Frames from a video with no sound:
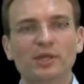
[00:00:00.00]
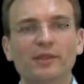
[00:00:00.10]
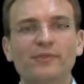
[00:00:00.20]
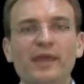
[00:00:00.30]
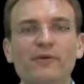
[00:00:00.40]

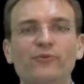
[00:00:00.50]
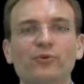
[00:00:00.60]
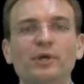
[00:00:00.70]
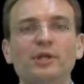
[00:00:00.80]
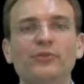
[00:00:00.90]

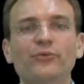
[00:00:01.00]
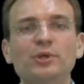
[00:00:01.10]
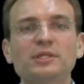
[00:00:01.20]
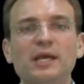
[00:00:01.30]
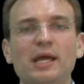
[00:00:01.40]
Therefore, three
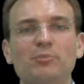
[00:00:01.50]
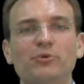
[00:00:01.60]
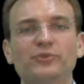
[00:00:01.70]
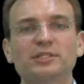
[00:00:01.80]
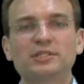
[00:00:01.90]
types
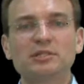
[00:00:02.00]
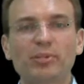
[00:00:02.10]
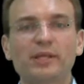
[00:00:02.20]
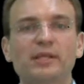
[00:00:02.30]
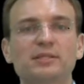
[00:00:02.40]
of
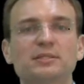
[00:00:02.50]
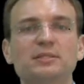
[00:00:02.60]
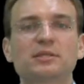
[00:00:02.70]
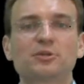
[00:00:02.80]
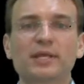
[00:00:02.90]

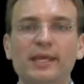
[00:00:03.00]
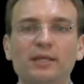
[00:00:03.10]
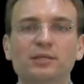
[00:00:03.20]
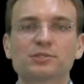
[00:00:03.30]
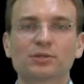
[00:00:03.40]
interdependencies are taken
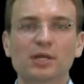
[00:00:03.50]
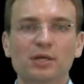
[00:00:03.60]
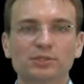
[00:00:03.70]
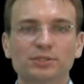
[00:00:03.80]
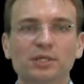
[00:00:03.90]
into
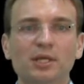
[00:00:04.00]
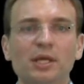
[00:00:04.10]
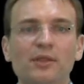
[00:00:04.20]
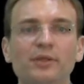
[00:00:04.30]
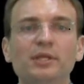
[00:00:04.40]
account:
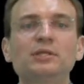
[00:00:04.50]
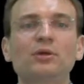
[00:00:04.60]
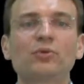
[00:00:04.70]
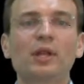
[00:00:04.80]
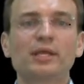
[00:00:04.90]
the
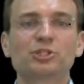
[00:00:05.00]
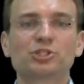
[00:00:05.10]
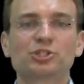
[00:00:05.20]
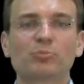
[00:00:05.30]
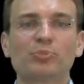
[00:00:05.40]

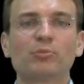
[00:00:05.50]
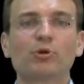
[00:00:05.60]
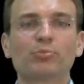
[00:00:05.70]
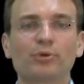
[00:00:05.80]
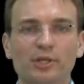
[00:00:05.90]
interrelationship
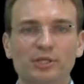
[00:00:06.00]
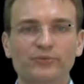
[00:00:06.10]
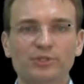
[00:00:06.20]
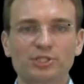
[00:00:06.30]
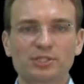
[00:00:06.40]
among product
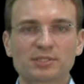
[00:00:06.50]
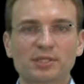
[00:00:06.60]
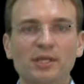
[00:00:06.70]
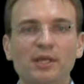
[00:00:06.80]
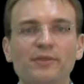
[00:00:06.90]
features,
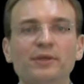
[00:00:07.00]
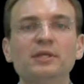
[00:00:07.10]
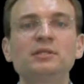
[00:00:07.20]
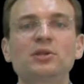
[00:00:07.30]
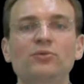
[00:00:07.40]
the
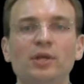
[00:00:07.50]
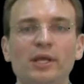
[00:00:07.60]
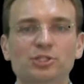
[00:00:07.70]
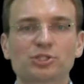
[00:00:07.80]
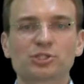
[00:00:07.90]

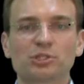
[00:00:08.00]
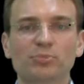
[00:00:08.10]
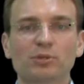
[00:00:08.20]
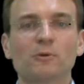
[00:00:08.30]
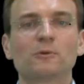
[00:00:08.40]
interrelationship
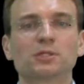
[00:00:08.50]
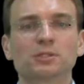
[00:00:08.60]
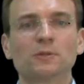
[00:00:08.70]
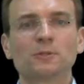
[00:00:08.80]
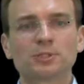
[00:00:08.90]
among
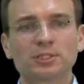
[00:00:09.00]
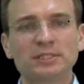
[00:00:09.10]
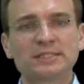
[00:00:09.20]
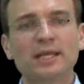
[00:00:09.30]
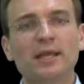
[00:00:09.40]

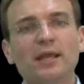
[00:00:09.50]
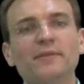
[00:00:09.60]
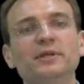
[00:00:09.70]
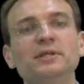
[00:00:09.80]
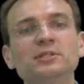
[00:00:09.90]
technologies, and
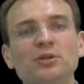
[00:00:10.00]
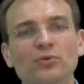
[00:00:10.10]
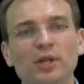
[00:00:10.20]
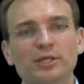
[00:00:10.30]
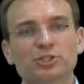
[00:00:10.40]
the
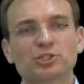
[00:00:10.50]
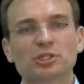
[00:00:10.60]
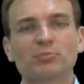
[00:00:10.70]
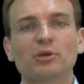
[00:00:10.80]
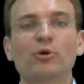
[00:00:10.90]

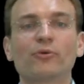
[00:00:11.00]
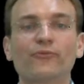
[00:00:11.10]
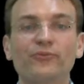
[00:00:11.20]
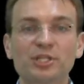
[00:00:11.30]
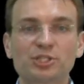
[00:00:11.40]
interrelationship among
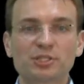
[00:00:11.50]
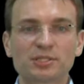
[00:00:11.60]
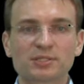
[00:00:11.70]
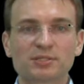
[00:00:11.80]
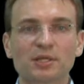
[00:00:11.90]

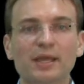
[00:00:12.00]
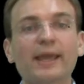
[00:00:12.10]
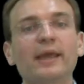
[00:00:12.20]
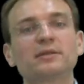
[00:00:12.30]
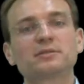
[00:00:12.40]
features
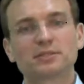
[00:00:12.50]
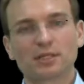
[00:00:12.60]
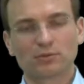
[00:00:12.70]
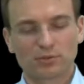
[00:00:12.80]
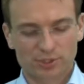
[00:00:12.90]
and
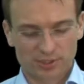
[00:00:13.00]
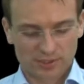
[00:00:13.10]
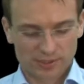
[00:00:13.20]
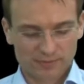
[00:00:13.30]
technologies.